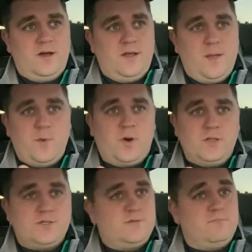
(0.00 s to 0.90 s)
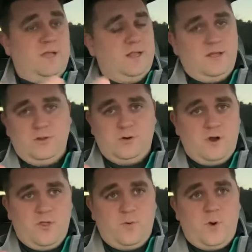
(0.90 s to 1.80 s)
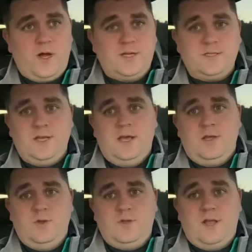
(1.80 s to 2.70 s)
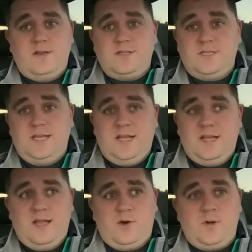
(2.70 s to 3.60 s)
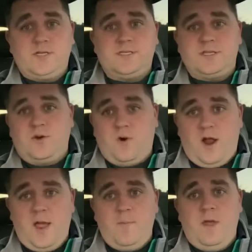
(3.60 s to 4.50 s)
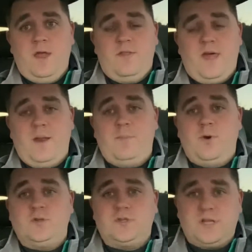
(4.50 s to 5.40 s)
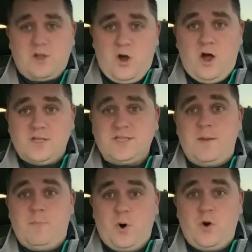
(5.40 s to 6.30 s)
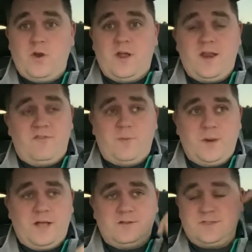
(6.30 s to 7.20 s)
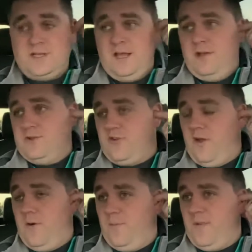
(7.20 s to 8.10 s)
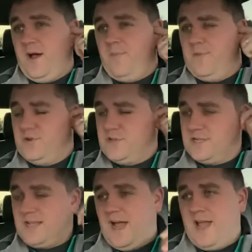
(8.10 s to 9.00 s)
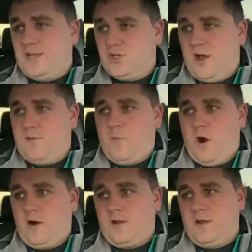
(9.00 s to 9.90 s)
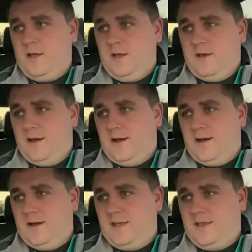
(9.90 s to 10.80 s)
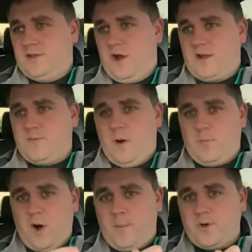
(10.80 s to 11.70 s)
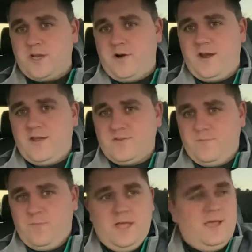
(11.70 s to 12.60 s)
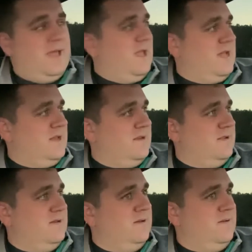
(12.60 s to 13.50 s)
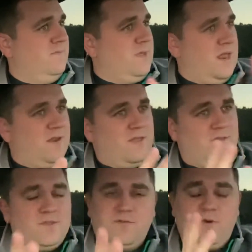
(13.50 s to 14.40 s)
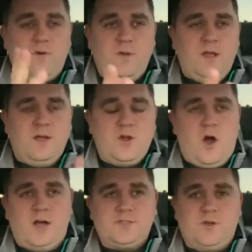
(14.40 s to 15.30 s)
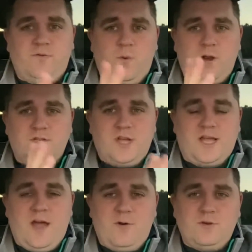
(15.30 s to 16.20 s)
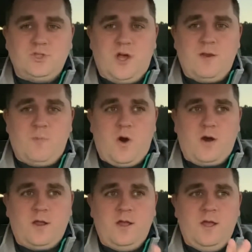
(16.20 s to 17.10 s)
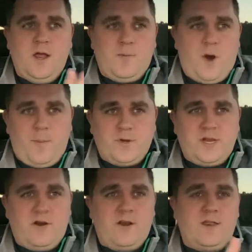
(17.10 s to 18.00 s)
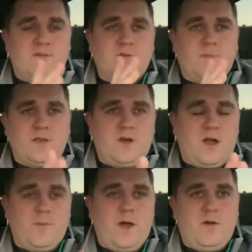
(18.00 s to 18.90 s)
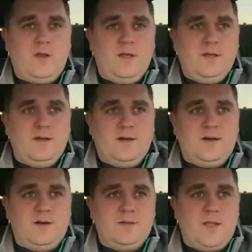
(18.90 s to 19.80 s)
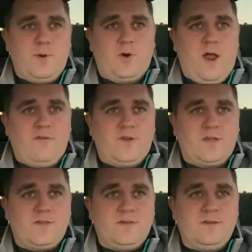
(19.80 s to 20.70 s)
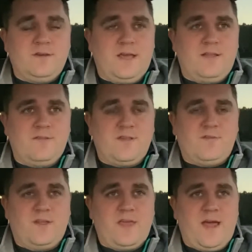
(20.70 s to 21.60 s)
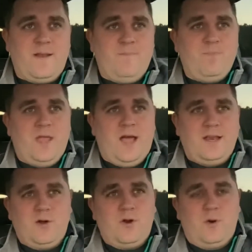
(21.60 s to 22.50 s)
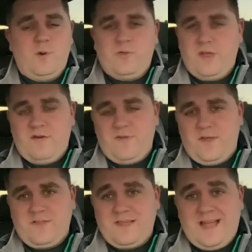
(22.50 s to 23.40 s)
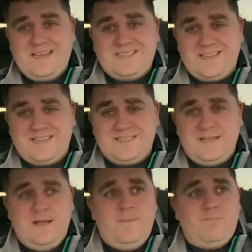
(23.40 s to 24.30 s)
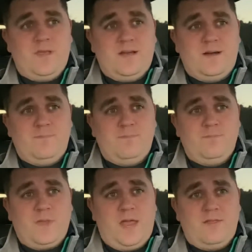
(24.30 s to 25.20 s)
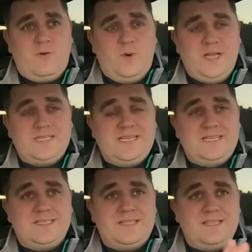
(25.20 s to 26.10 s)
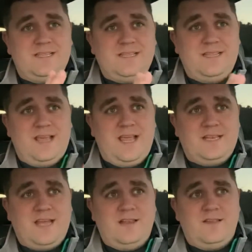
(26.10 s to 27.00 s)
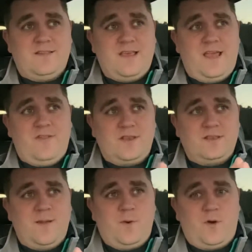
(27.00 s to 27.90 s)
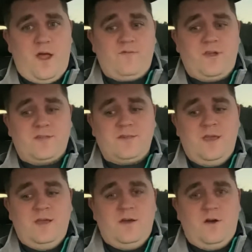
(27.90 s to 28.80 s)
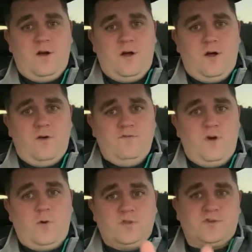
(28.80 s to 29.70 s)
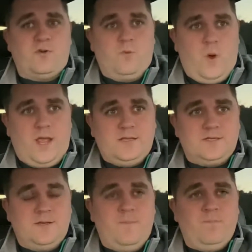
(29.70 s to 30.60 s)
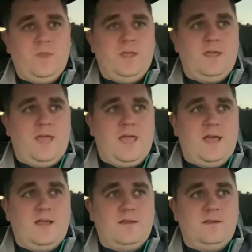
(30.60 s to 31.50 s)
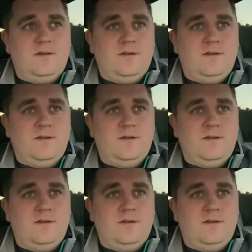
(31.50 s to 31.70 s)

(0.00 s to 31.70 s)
immigrants, illegal or otherwise, you tend to see increases in crime. That imposes a cost, a burden on everybody else. So there's this guy, John Mark. He talks about propertarianism and these different costs. So if you want to check out John Mark, propertarianism, they talk about demographics and stuff like that. I don't agree with everything the guy says, and the reason is they tend to say that demographics vote certain ways, and